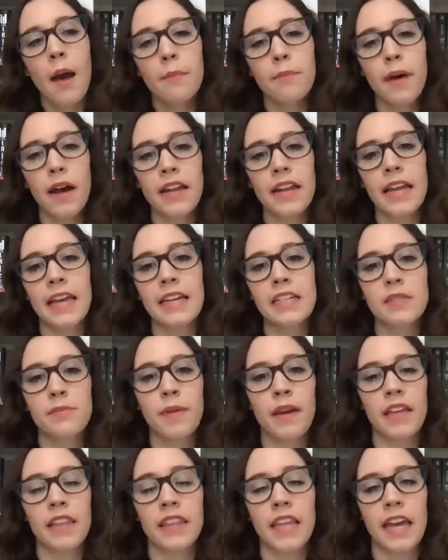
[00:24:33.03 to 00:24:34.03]
But
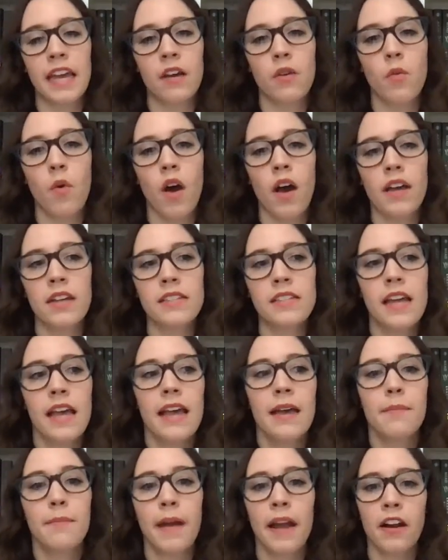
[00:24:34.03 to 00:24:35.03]
his big thing was
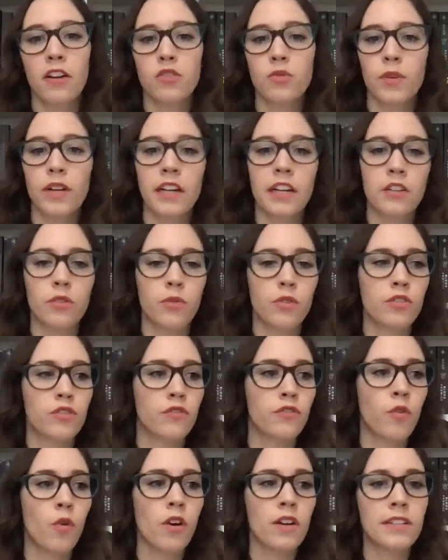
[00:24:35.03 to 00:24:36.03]
parents were getting through a
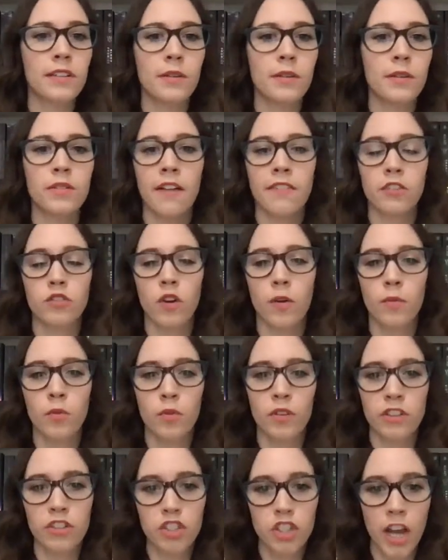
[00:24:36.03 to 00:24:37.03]
divorce. He was having
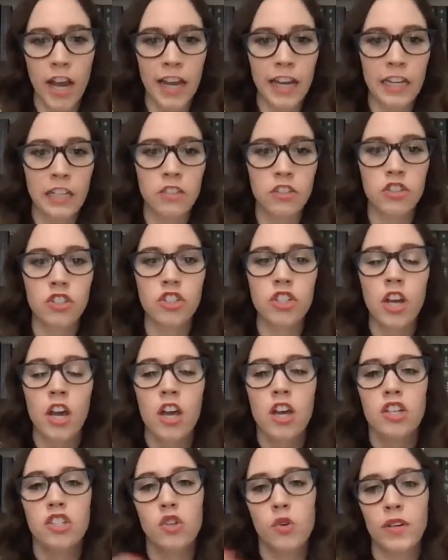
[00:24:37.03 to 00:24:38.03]
trouble with change.
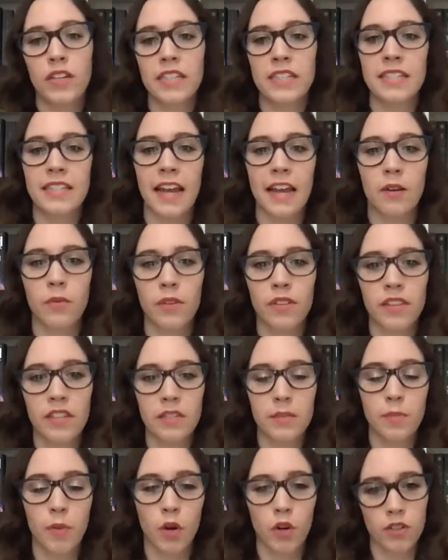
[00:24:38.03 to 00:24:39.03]
So he stayed with
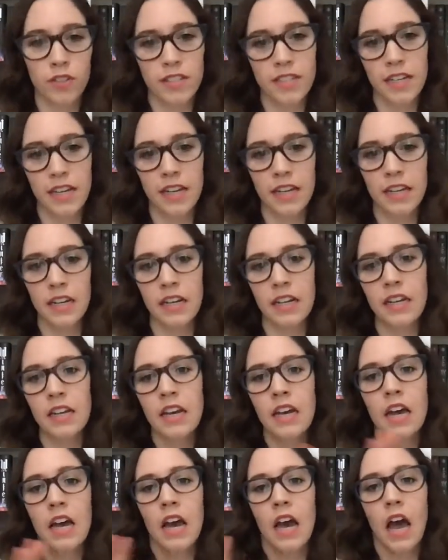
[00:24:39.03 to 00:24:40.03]
this person.
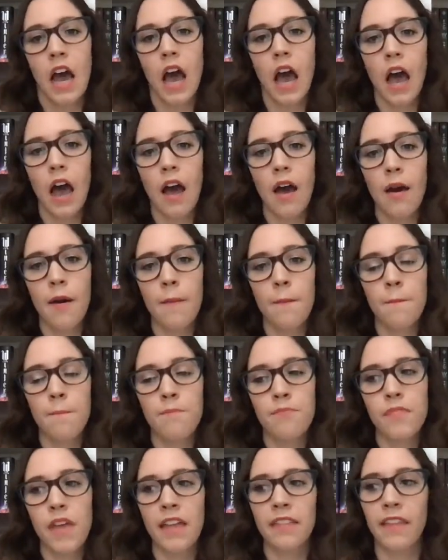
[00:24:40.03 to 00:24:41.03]

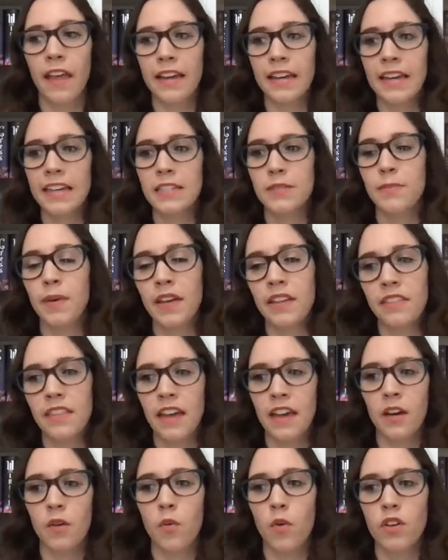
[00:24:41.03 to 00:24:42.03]
And like his big
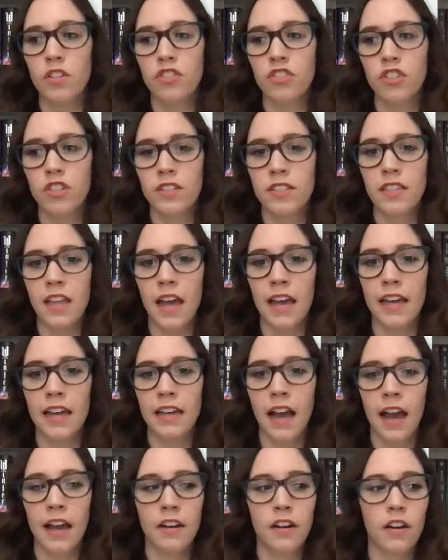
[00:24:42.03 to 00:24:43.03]
thing was just
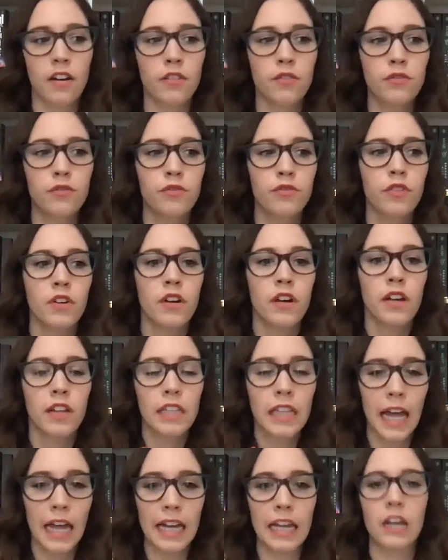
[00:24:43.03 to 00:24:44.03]
like kind of
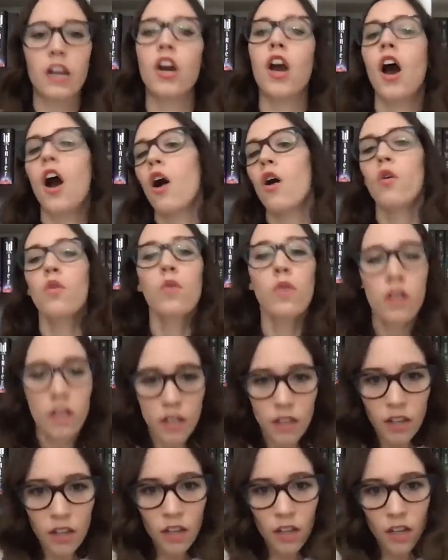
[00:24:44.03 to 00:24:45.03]
letting go.